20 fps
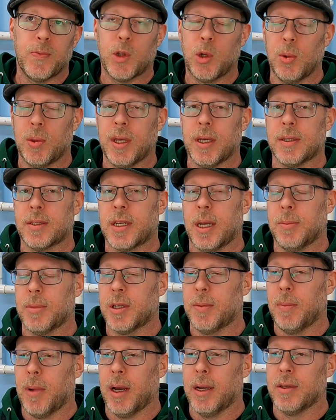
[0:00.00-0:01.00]
Two things come
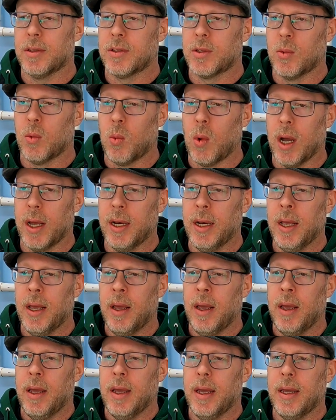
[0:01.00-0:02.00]
to mind. So one
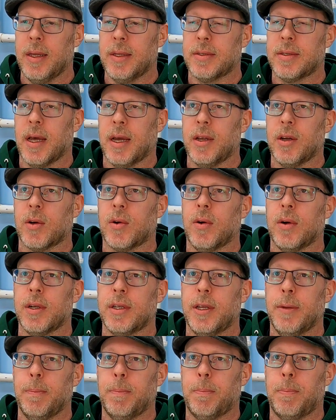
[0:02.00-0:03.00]
is that you're
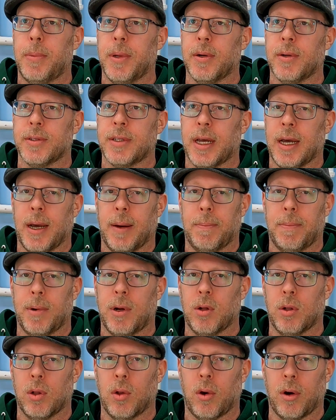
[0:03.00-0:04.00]
going to build up
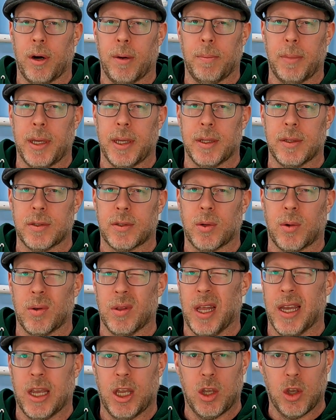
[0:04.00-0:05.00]
chloramines, or
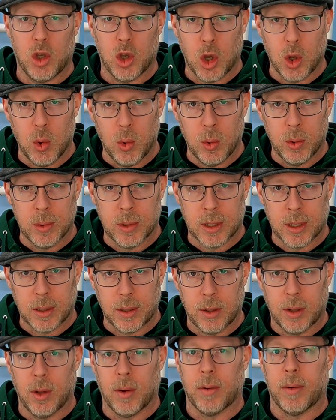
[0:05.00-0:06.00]
like used
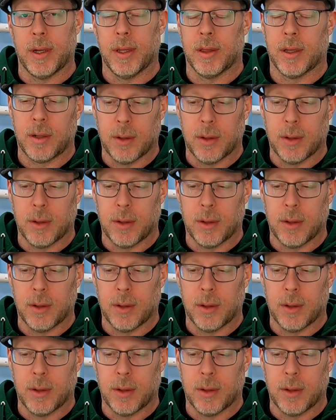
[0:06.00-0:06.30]
chlorine.